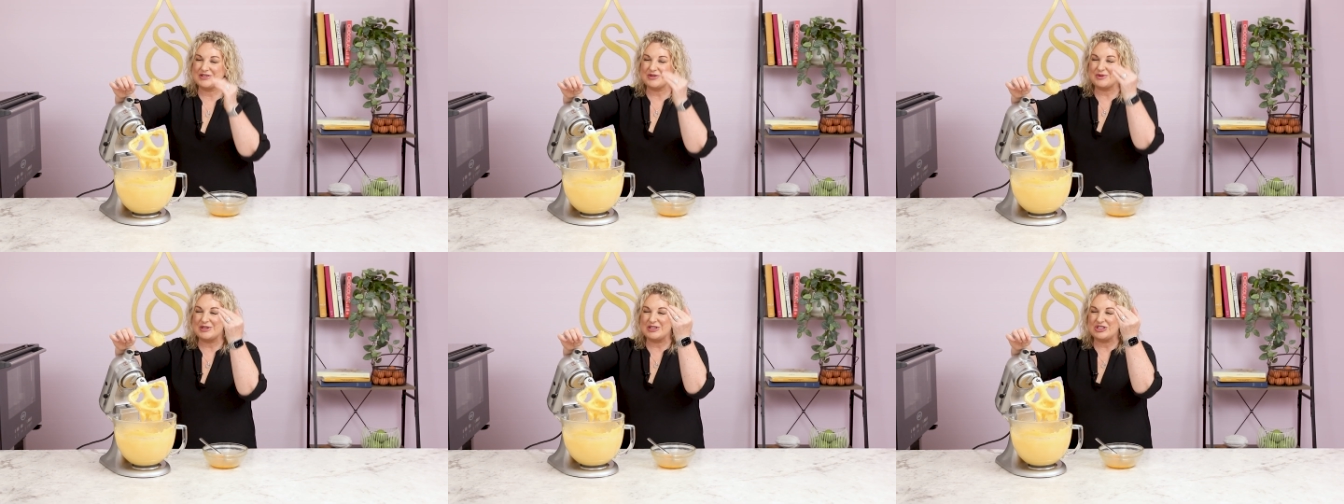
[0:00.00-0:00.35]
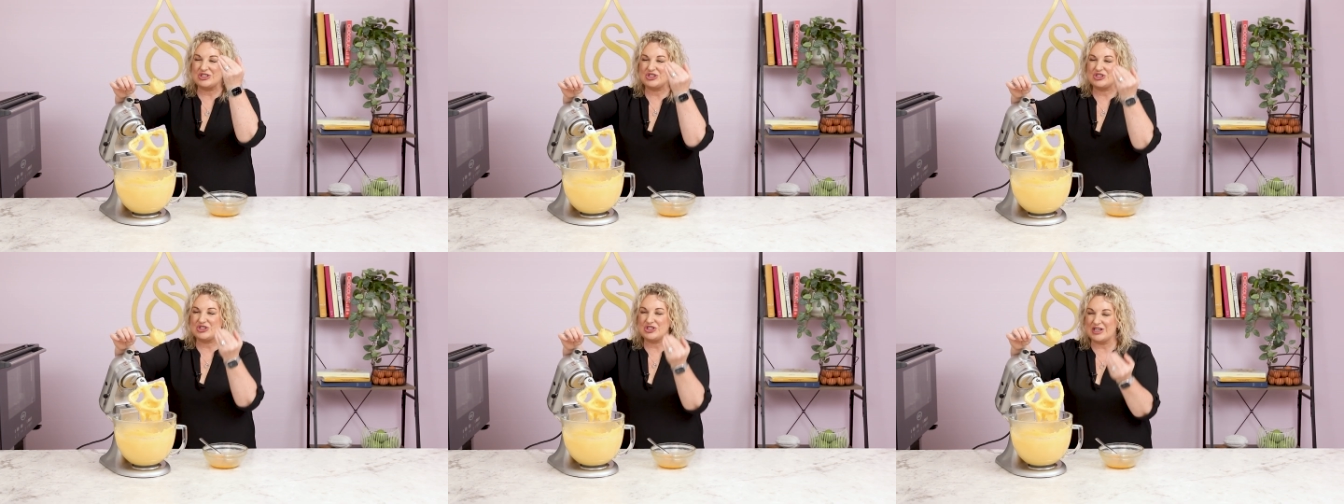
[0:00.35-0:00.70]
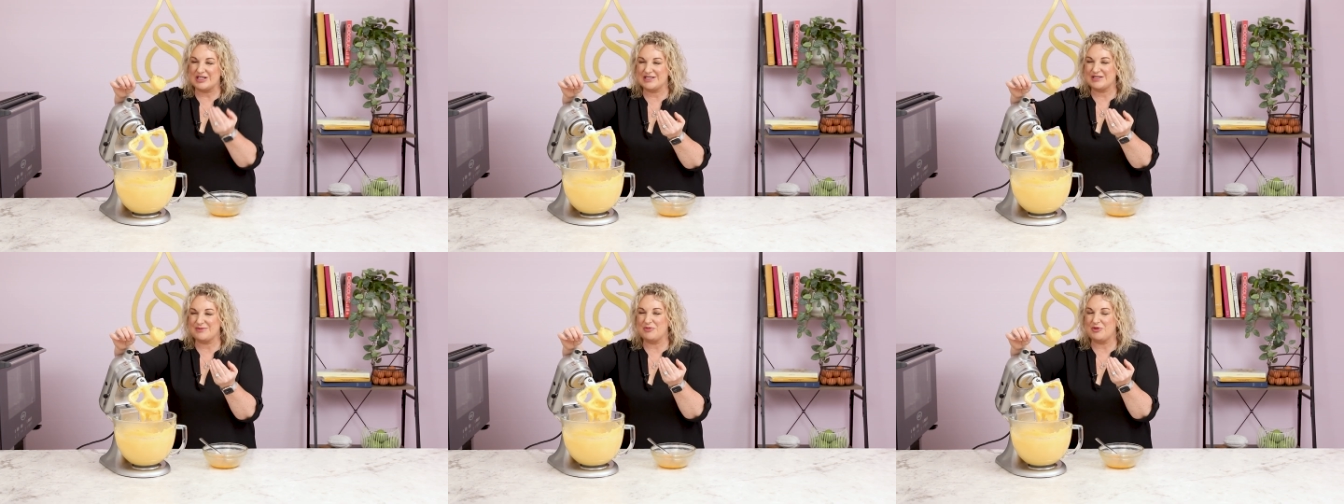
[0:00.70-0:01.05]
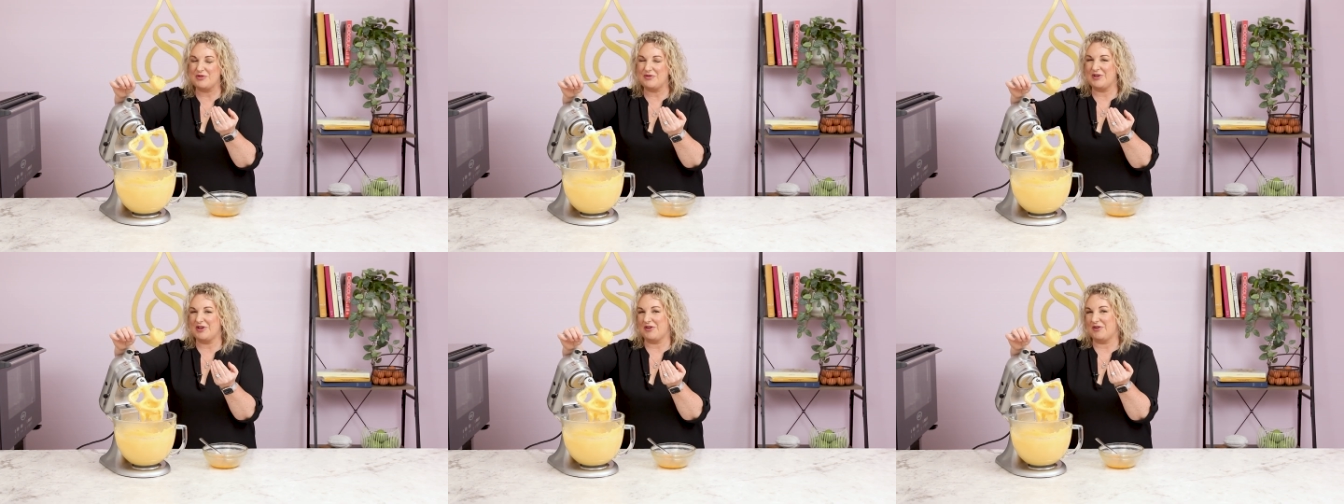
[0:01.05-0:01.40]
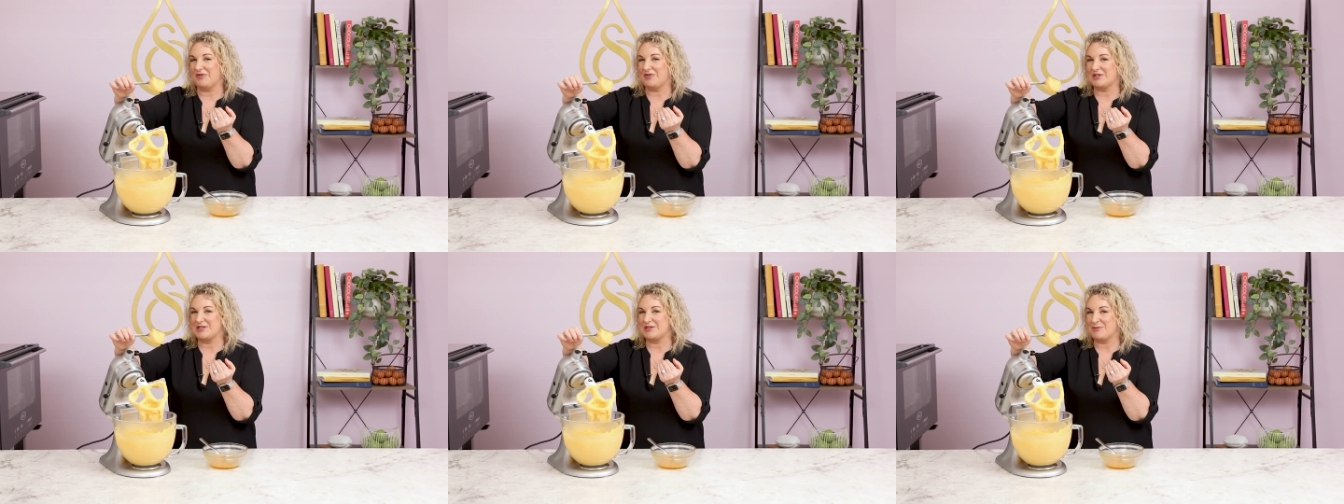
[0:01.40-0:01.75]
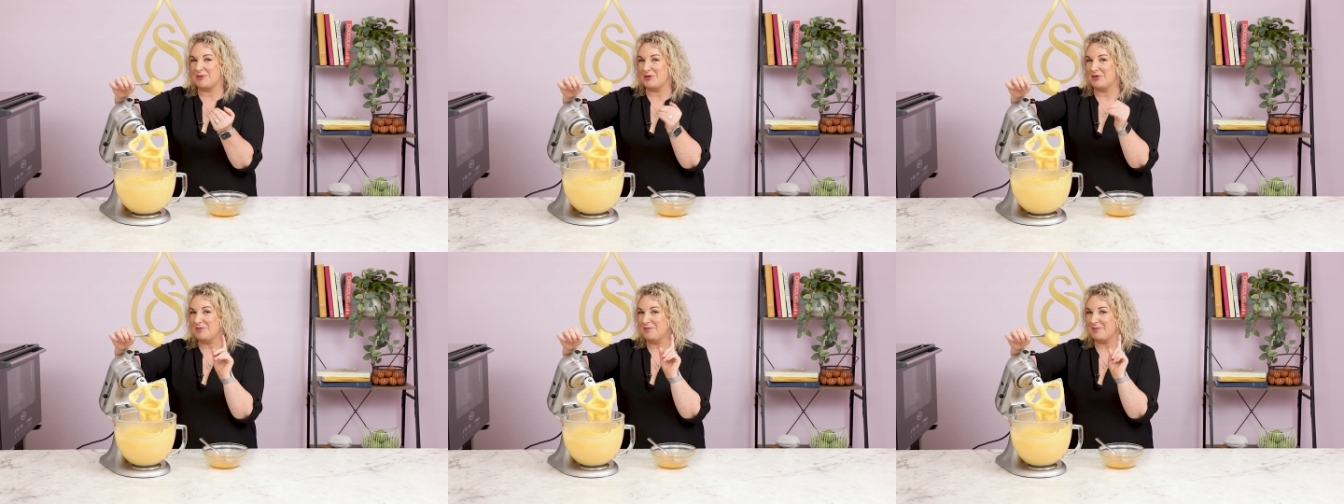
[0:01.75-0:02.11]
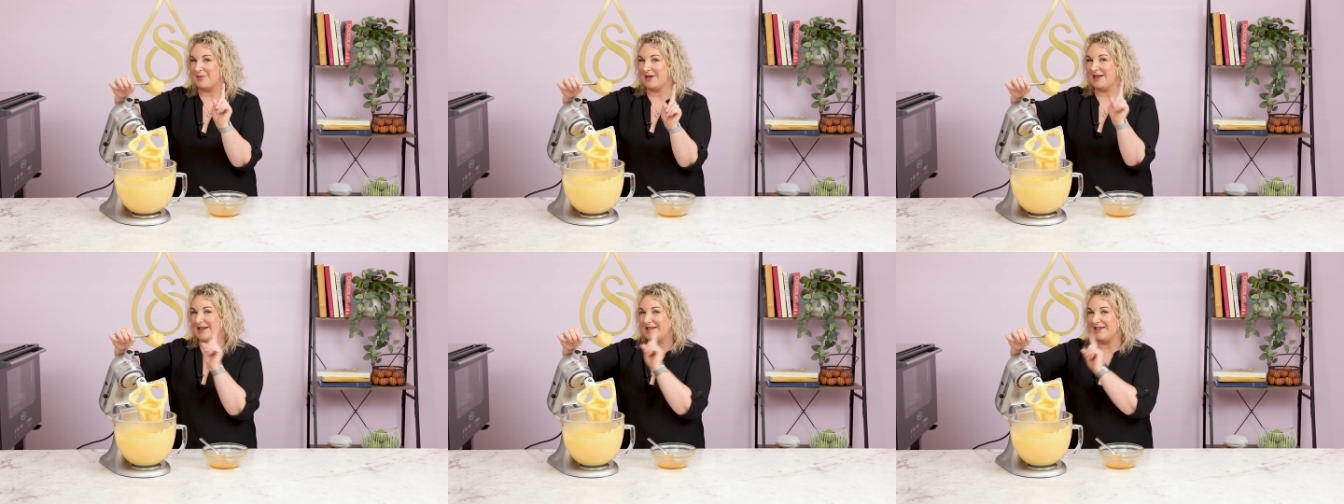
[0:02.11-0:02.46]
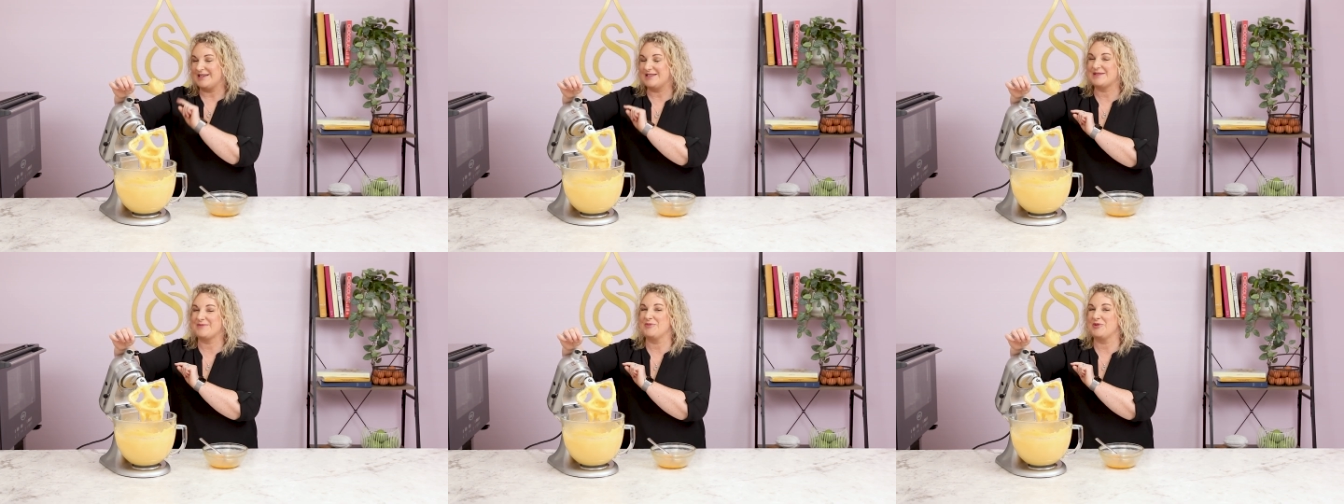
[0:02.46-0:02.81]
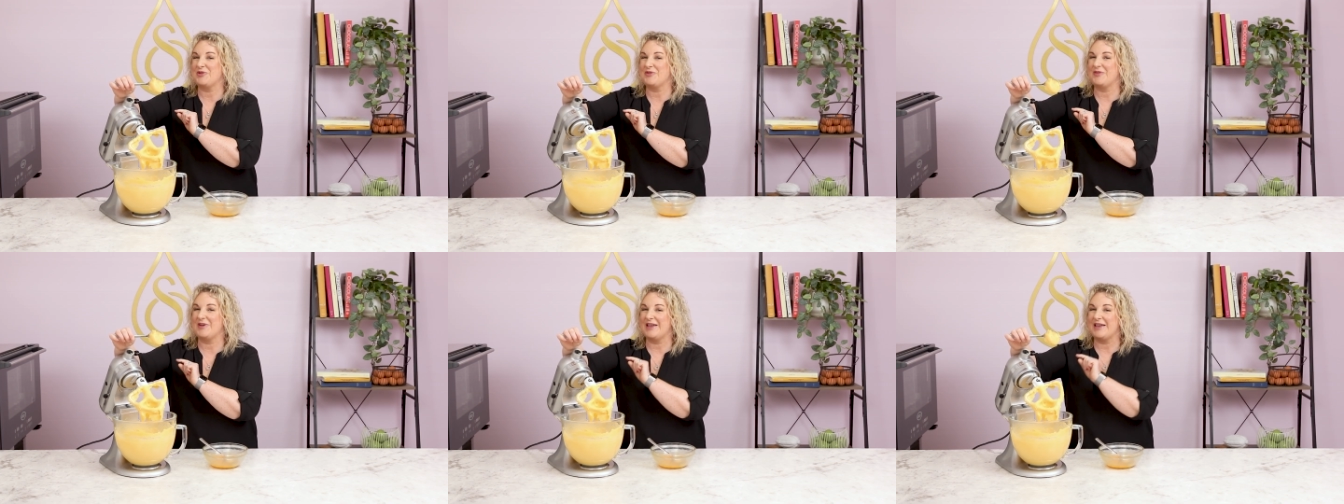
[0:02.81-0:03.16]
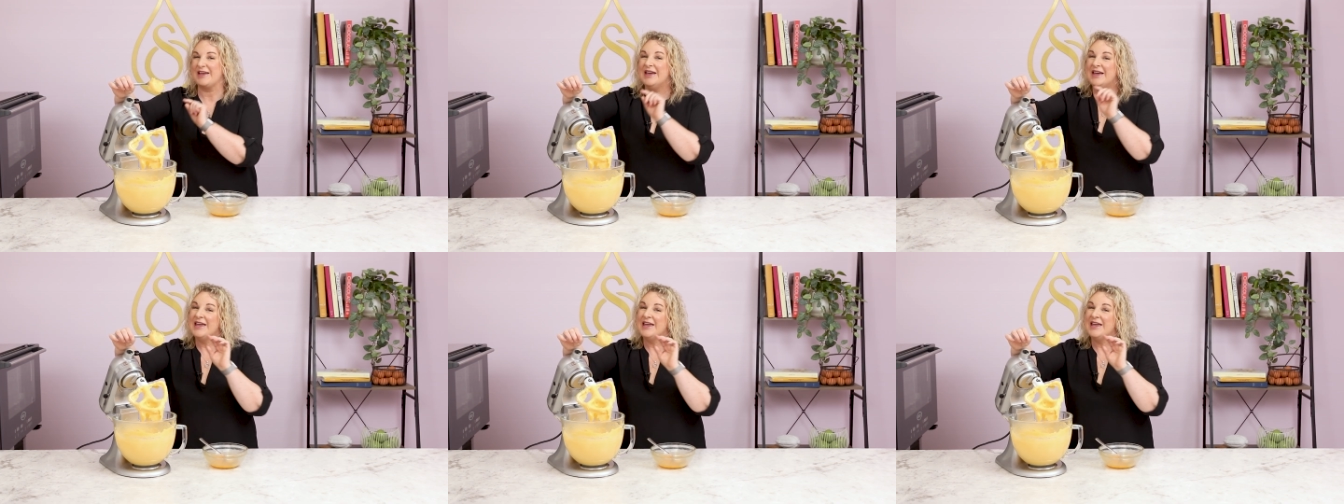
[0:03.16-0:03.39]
So it's just moving off the spoon, but it is moving.